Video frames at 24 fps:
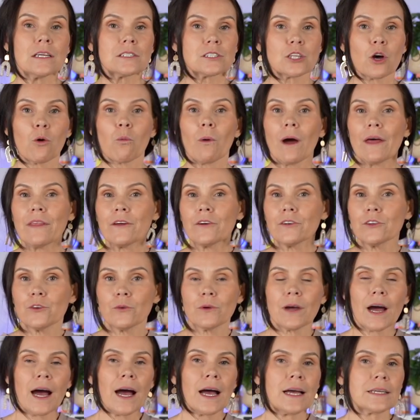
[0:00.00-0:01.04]
So whether you
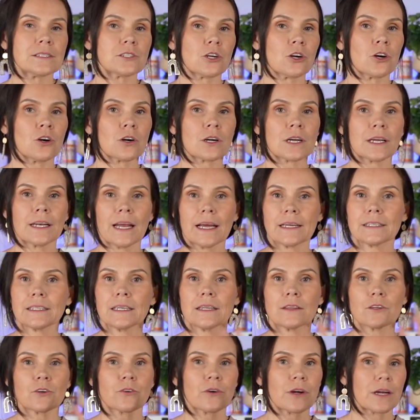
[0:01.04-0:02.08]
guys are connecting
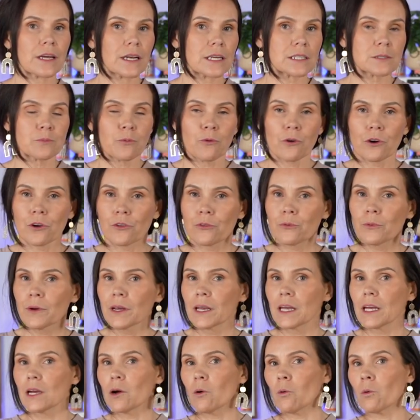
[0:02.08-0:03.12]
the Cricut Explorer
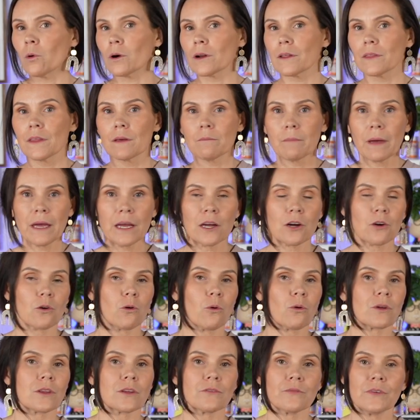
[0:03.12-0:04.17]
3 or the Maker
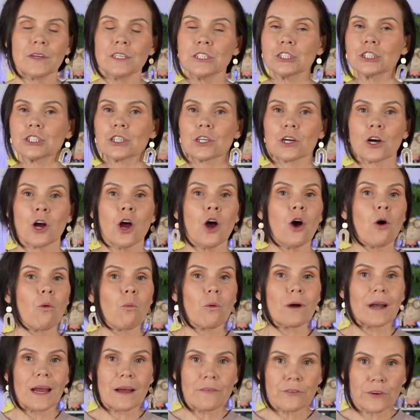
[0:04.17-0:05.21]
or the Venture,
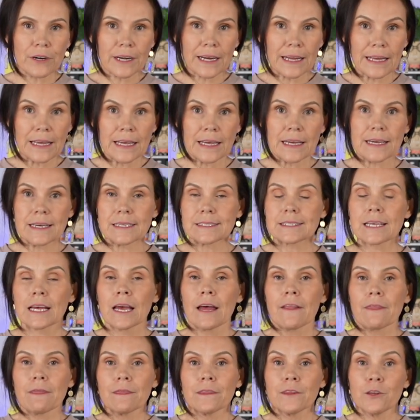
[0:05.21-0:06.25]
whatever it is,
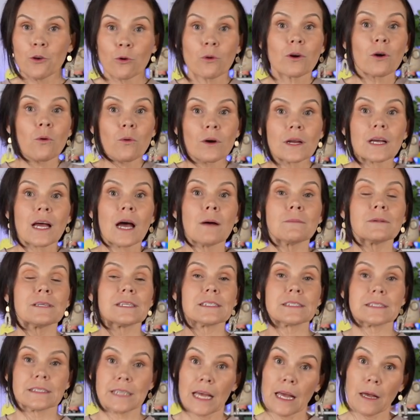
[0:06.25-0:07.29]
you're going to come to the
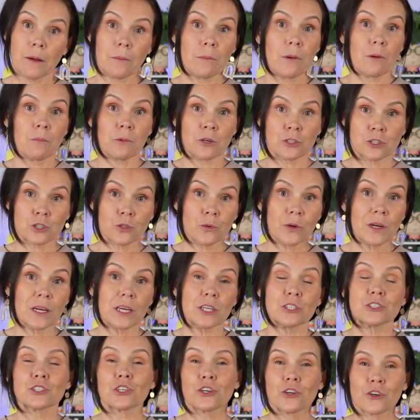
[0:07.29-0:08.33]
same screen. So